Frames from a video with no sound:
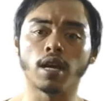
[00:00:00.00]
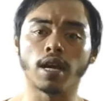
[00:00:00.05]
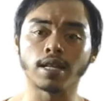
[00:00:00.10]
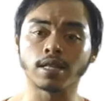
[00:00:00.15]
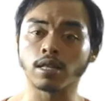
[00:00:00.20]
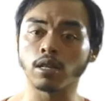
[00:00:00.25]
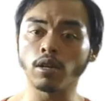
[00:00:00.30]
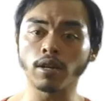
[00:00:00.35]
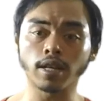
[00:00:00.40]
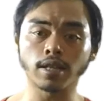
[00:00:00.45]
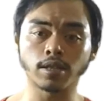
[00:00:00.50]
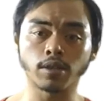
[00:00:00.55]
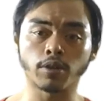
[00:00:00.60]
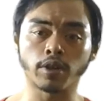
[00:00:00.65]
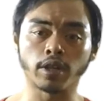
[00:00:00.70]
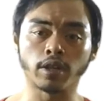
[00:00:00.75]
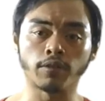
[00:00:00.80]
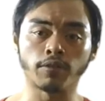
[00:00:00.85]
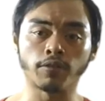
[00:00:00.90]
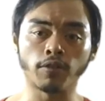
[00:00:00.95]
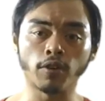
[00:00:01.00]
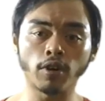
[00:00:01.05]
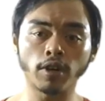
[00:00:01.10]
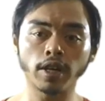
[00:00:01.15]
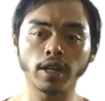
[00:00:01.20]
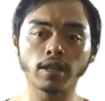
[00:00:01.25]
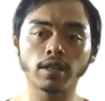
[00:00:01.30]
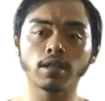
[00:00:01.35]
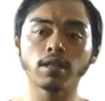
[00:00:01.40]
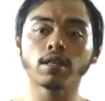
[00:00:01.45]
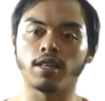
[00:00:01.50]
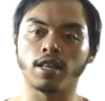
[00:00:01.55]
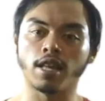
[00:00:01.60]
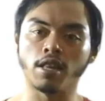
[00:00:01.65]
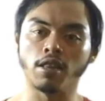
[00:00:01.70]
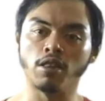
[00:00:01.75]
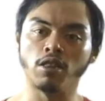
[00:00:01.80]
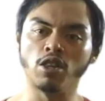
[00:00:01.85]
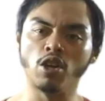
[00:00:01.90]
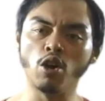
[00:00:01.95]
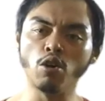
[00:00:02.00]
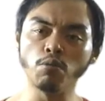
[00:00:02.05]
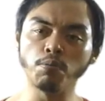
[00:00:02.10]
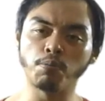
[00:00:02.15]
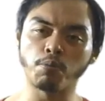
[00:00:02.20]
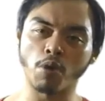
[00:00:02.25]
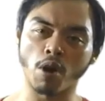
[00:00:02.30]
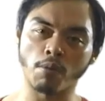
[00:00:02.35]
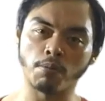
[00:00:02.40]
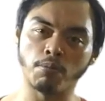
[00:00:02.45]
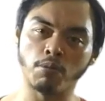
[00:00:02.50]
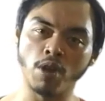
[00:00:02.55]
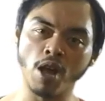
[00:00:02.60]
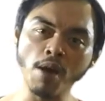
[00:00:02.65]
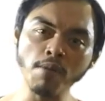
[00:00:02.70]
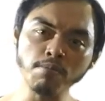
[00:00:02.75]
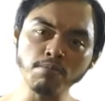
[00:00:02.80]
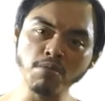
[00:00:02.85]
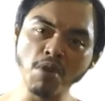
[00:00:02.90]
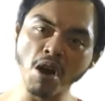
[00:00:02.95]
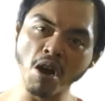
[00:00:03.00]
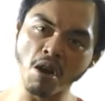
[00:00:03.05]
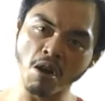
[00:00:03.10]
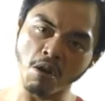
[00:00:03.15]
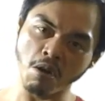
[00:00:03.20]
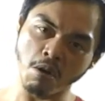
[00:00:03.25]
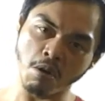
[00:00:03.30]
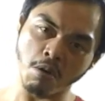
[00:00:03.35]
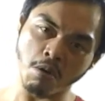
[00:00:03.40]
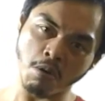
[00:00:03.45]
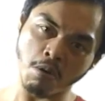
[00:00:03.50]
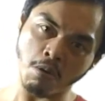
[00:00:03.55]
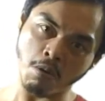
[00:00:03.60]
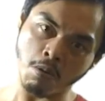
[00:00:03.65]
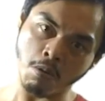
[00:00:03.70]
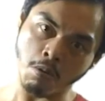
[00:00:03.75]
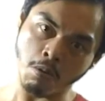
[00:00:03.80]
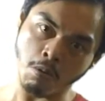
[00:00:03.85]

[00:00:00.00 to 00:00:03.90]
as long as you can afford it, then no problemo.